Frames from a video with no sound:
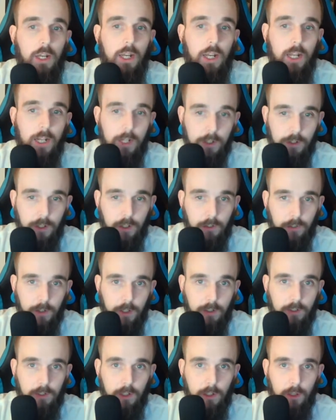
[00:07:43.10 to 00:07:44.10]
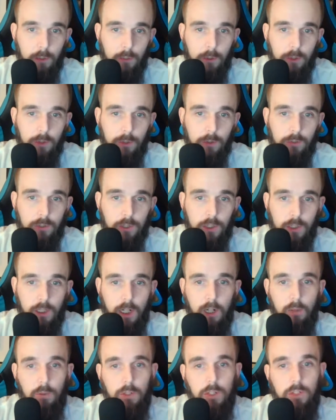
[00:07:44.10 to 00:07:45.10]
aging vets that are producing.
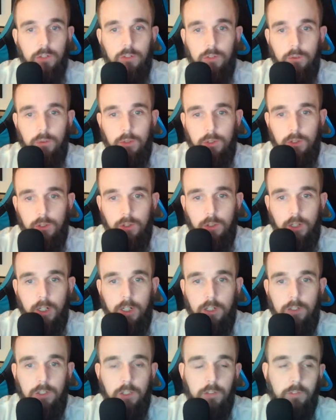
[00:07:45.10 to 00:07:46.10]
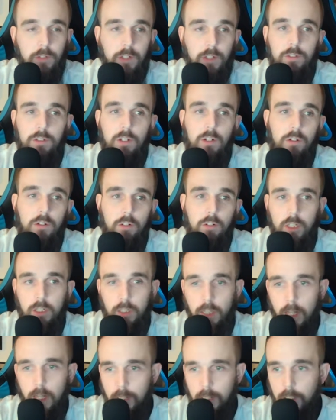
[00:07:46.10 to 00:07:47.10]
Now, what do you do with your aging vets that are
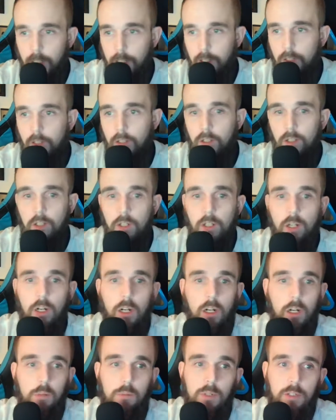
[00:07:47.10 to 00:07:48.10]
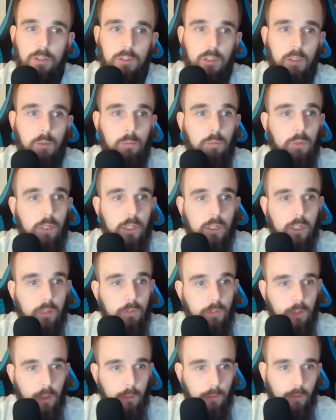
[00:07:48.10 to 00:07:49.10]
declining? It's completely
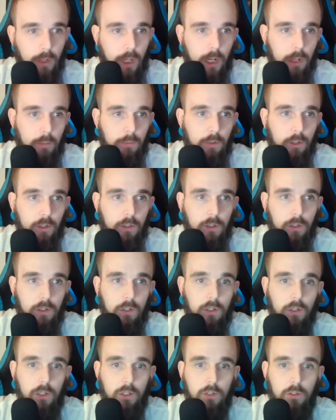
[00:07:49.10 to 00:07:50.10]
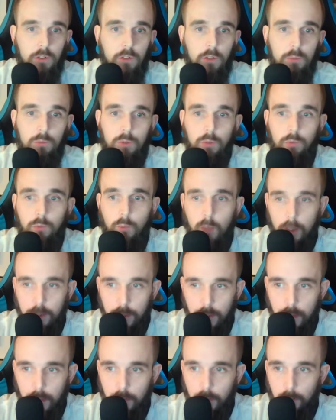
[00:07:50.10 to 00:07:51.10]
flip-flopped in terms of what
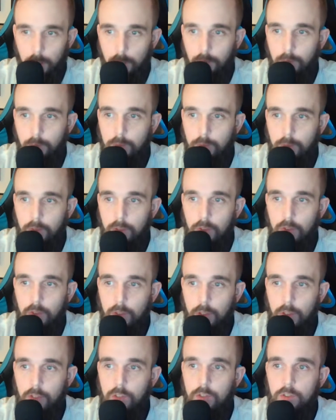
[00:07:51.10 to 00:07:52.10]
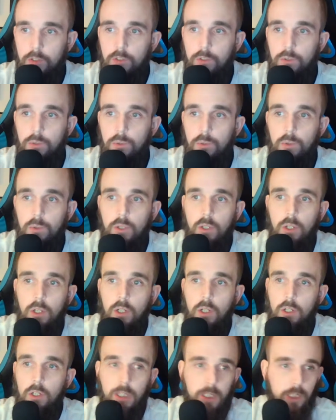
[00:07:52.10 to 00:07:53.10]
you're going to look to do.
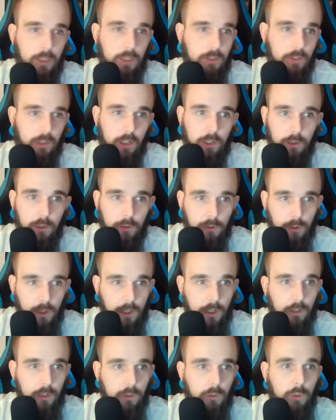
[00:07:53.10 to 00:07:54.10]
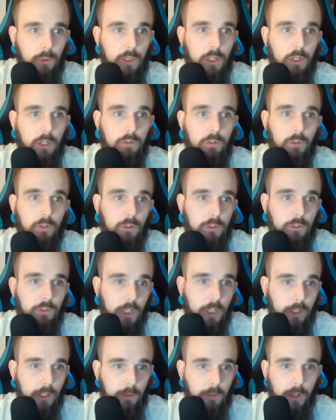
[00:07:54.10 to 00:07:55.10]
Like I said, you traded Julio for
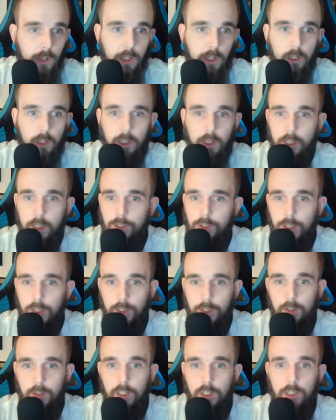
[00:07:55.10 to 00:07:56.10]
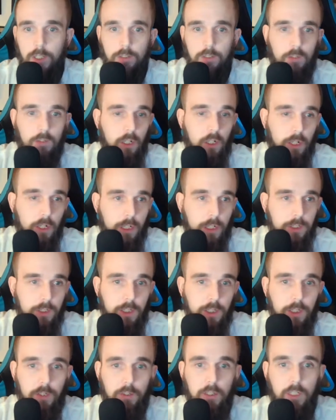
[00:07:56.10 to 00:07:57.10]
Jalen Reagor and AJ Green, cut
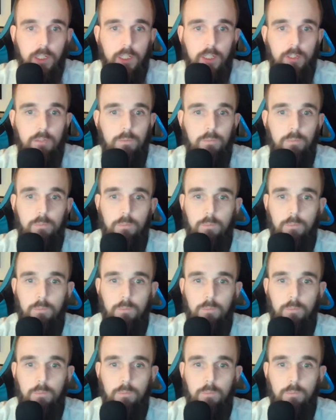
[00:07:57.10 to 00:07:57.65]
AJ Green.